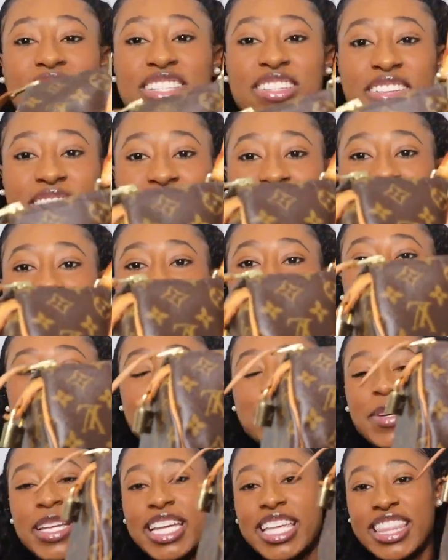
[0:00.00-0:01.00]
so this is my
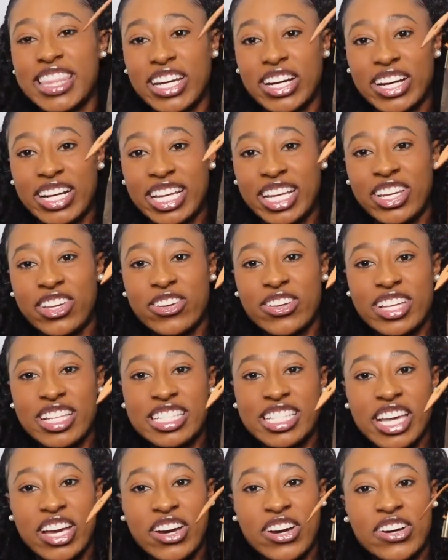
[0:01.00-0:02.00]
Speedy 30. You
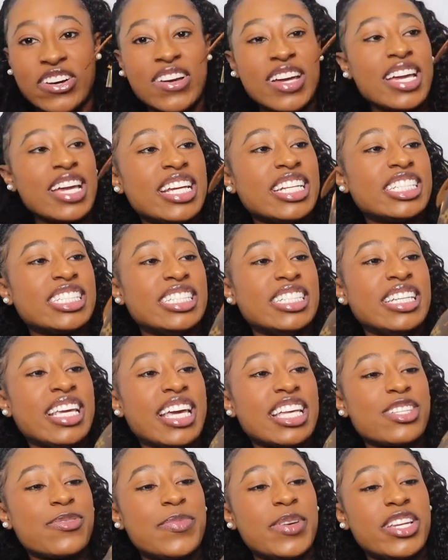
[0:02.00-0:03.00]
can tell she
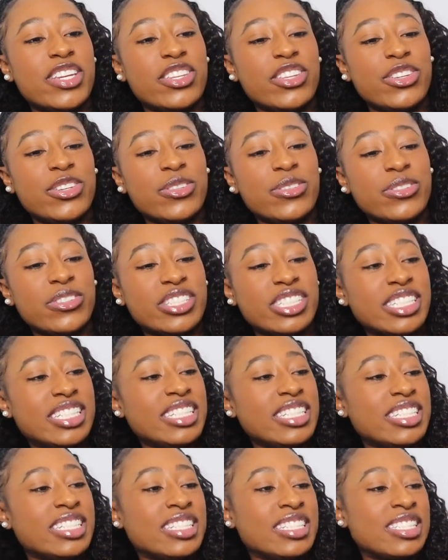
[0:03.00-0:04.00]
has been used. She
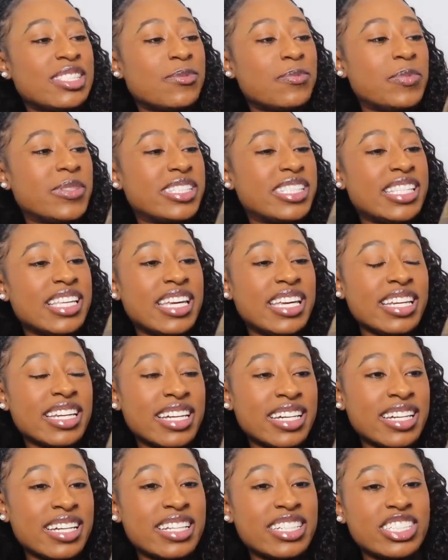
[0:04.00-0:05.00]
is
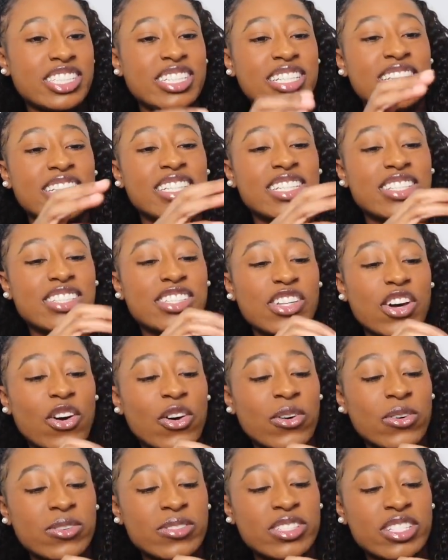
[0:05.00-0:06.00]
patina. She is
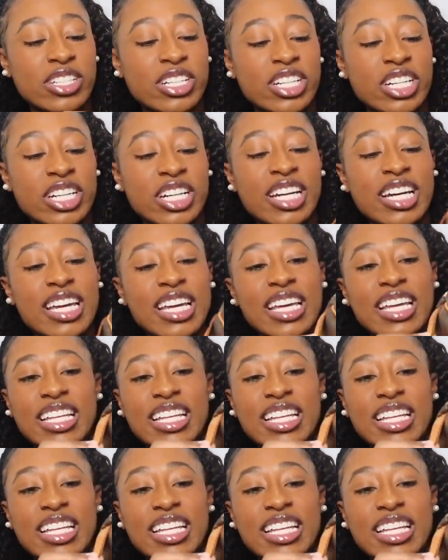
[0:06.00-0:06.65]
older.